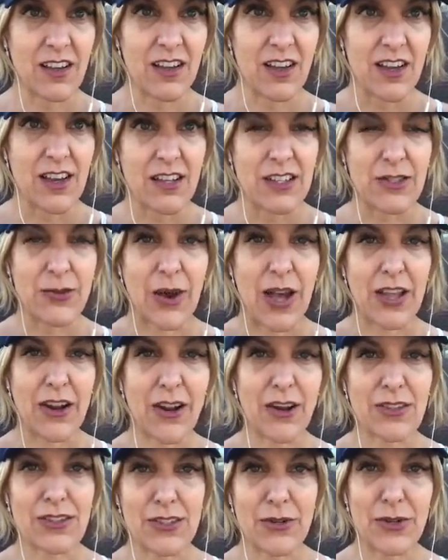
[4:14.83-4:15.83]
So I'd
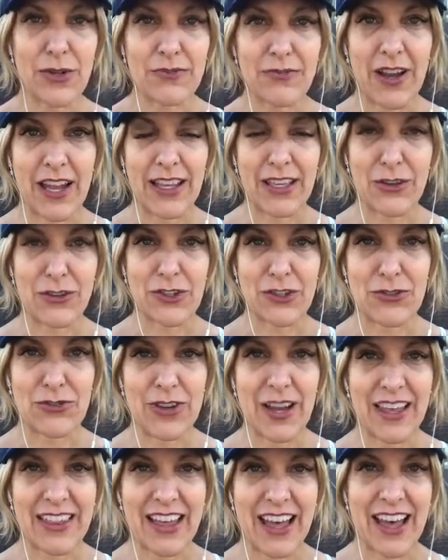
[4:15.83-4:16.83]
also invite you to
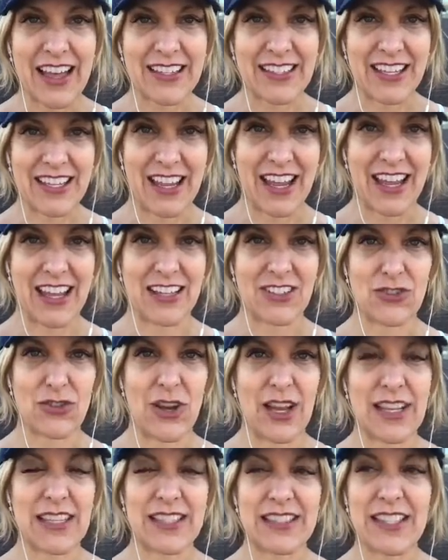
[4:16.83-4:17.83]
try that today.
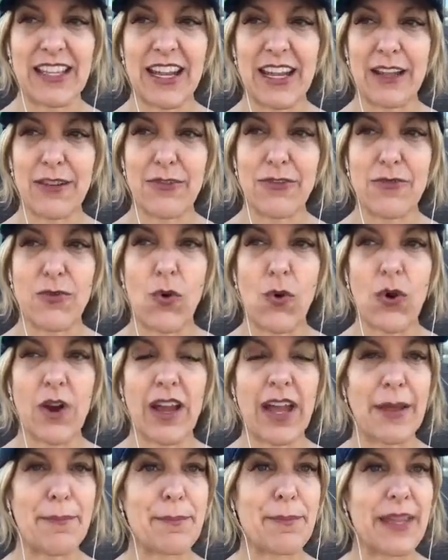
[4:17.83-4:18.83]
Try sitting for
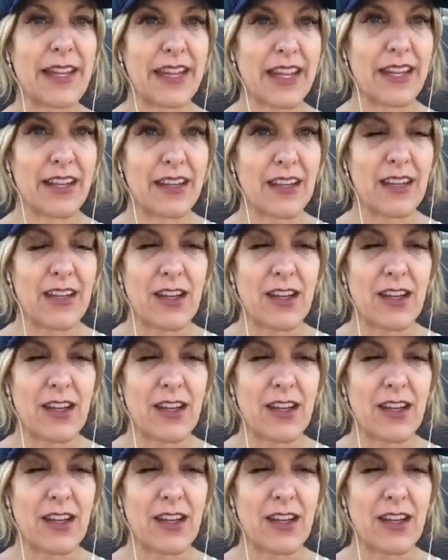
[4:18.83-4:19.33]
a minute.